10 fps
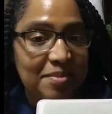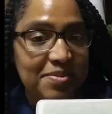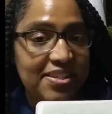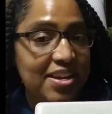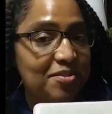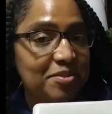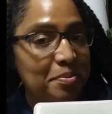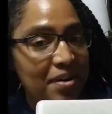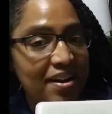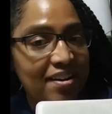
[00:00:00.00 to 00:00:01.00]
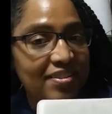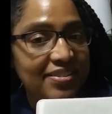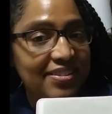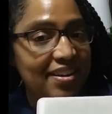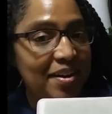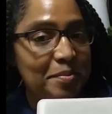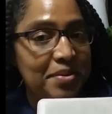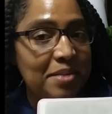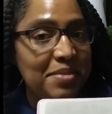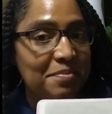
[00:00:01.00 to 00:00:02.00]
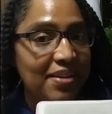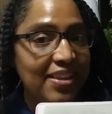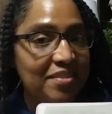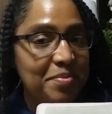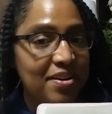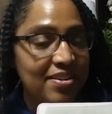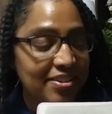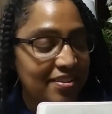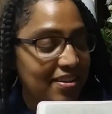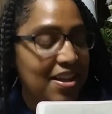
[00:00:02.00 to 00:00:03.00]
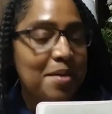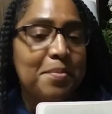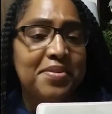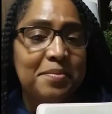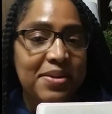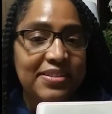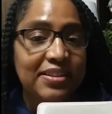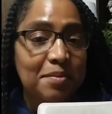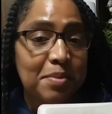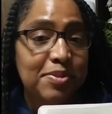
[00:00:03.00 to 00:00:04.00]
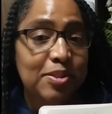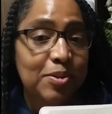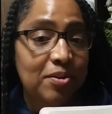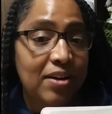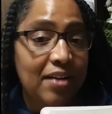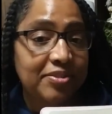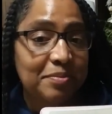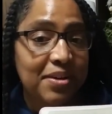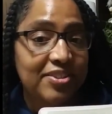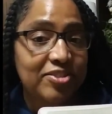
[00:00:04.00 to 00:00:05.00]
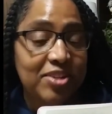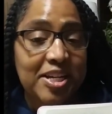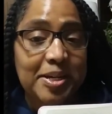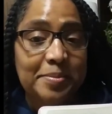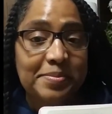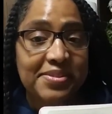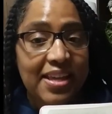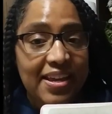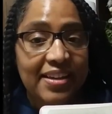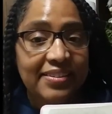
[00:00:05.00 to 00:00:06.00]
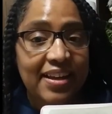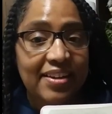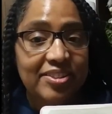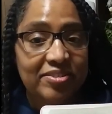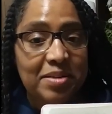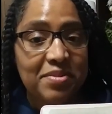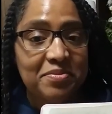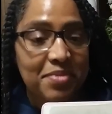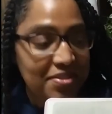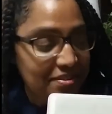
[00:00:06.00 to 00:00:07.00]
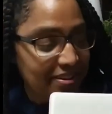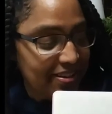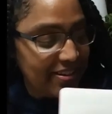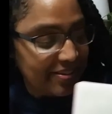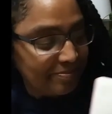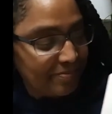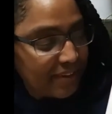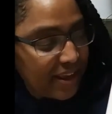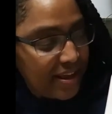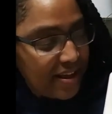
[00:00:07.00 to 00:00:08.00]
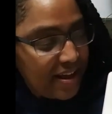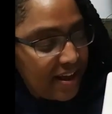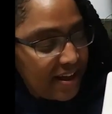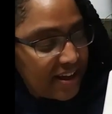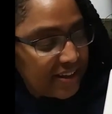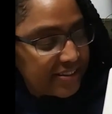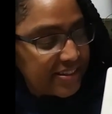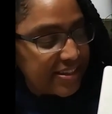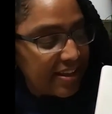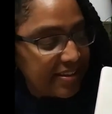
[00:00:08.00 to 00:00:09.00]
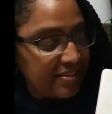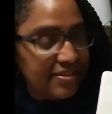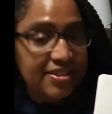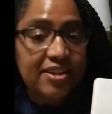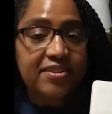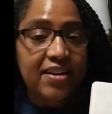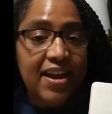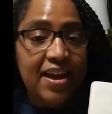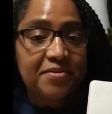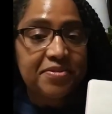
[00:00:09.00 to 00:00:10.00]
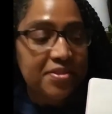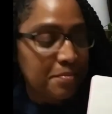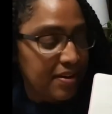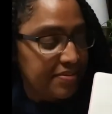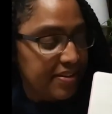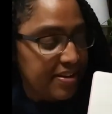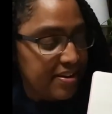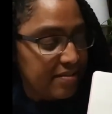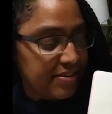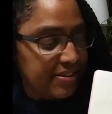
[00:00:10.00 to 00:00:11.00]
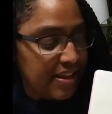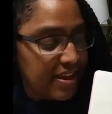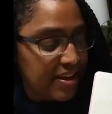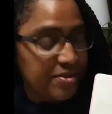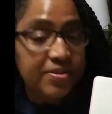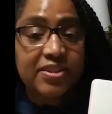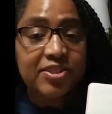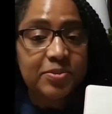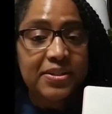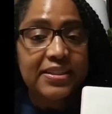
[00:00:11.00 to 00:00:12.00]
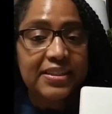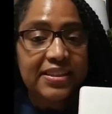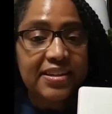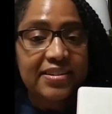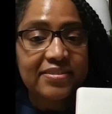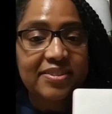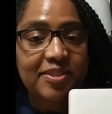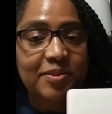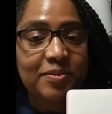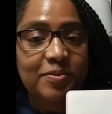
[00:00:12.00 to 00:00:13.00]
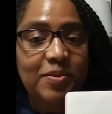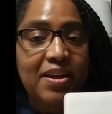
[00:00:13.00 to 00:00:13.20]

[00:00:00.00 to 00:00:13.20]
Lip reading: Sierra's prayer to God, bring me my life partner. But in the meantime, I'm still going after my dreams and that dream of motherhood. The second sticker I have for the month in here is that you can do anything. So